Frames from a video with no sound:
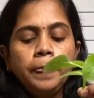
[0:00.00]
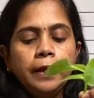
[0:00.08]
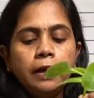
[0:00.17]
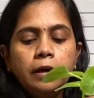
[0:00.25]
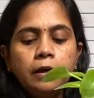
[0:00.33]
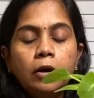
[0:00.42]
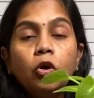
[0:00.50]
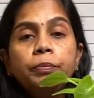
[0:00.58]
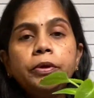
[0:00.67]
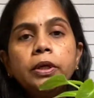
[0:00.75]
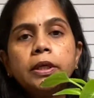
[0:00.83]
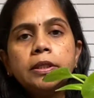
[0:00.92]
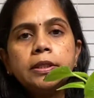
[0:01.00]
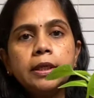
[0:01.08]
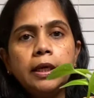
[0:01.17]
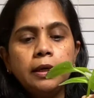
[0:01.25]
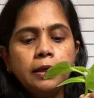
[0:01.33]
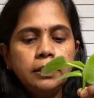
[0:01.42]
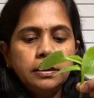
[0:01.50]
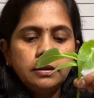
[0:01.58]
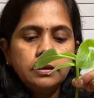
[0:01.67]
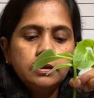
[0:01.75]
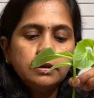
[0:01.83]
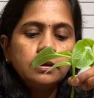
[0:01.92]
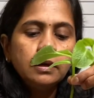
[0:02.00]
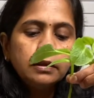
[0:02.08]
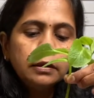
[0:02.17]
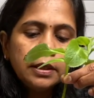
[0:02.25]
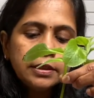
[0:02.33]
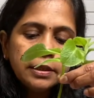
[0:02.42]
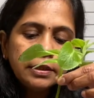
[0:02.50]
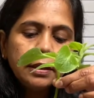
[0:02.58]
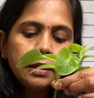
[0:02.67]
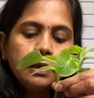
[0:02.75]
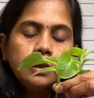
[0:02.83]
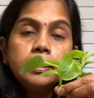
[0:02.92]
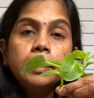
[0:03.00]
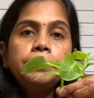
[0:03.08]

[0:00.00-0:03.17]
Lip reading: Hope you can see it. This is the depth